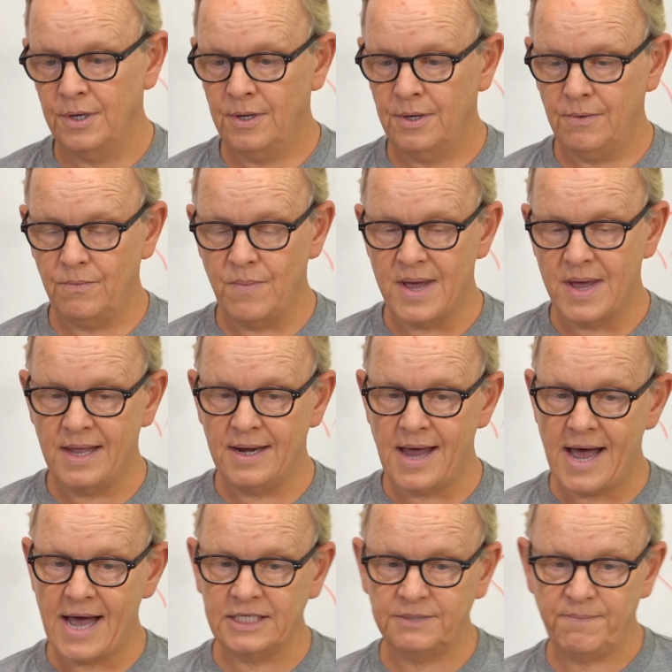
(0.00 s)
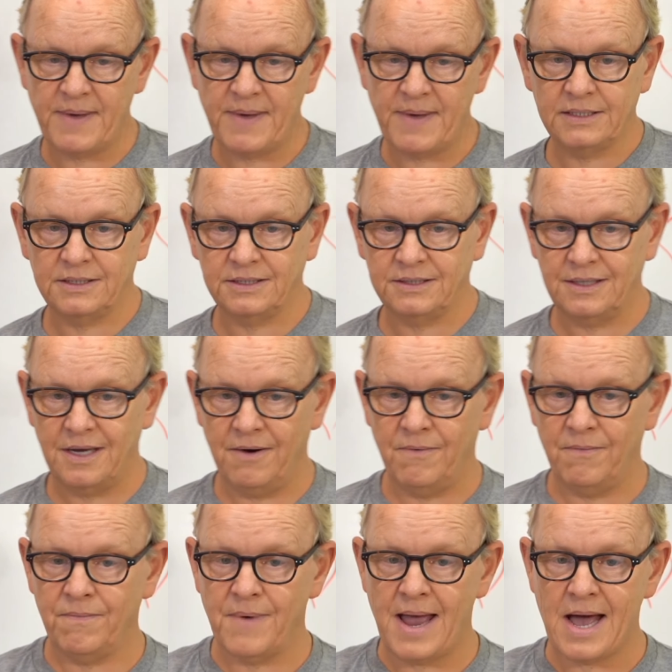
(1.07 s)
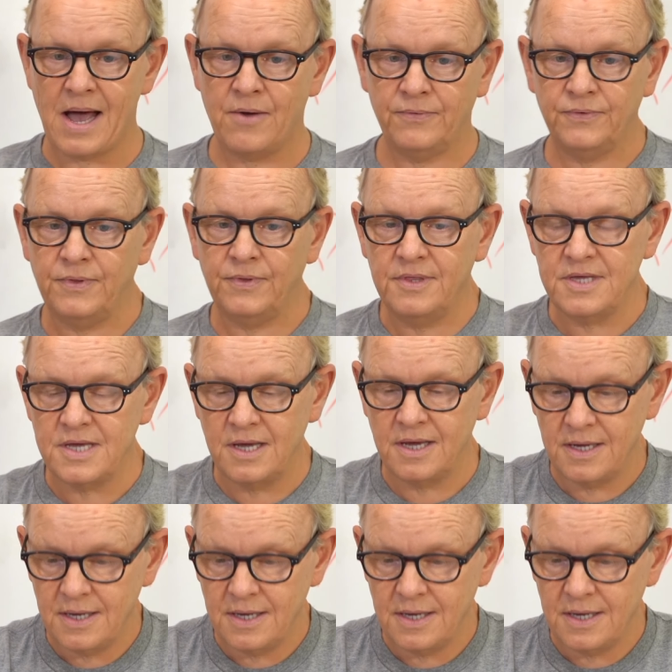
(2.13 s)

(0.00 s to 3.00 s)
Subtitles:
when aspects around the